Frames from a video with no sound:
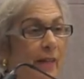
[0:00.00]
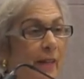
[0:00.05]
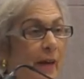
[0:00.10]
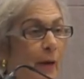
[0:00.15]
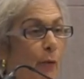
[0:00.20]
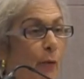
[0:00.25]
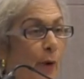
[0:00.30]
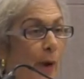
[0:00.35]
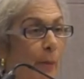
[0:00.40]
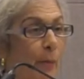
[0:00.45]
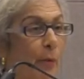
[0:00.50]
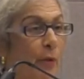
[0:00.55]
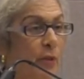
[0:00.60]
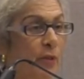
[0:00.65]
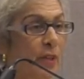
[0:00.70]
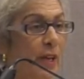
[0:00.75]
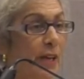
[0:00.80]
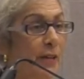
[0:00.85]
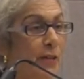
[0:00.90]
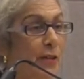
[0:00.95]
that
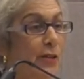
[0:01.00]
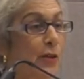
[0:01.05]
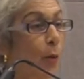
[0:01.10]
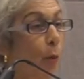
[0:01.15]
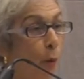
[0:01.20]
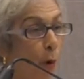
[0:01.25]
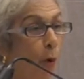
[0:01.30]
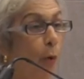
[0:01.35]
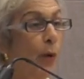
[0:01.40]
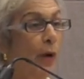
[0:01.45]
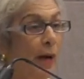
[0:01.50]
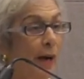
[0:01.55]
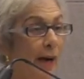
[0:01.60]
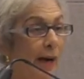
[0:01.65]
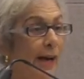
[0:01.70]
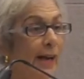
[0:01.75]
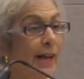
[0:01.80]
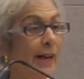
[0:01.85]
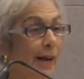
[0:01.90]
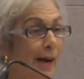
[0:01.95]
represents the woke
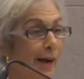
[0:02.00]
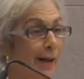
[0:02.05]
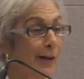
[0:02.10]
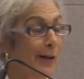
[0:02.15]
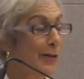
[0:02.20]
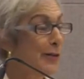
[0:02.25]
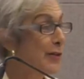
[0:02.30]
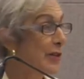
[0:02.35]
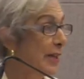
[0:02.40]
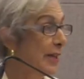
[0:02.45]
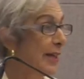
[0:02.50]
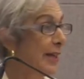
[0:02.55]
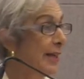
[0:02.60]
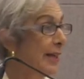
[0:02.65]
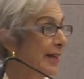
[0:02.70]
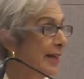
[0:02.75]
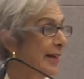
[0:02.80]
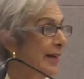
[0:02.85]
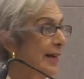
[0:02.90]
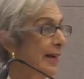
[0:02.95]

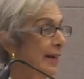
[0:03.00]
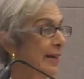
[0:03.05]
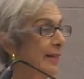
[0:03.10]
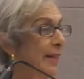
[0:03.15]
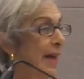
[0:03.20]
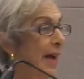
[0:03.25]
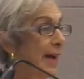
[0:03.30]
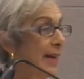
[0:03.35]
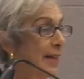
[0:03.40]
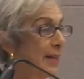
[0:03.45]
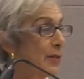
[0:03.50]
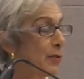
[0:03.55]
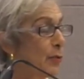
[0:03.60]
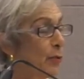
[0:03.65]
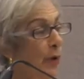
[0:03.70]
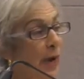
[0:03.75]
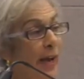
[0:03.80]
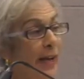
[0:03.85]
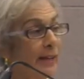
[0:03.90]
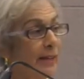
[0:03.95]
ideology that
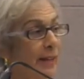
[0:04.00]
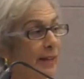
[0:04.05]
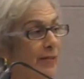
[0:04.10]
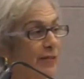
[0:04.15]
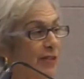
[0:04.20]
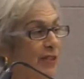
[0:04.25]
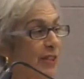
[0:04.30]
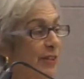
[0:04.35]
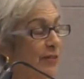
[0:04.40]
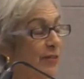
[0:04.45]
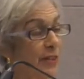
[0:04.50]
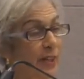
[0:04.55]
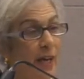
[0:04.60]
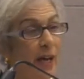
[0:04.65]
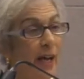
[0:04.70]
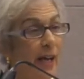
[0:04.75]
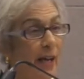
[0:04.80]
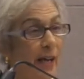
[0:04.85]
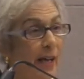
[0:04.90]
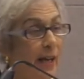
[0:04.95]
is regnant
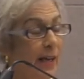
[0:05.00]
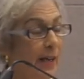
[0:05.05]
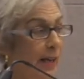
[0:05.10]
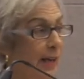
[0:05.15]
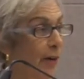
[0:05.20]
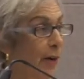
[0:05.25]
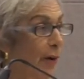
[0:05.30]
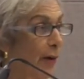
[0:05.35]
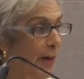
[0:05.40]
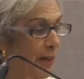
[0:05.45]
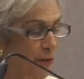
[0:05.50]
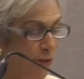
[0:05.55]
today in our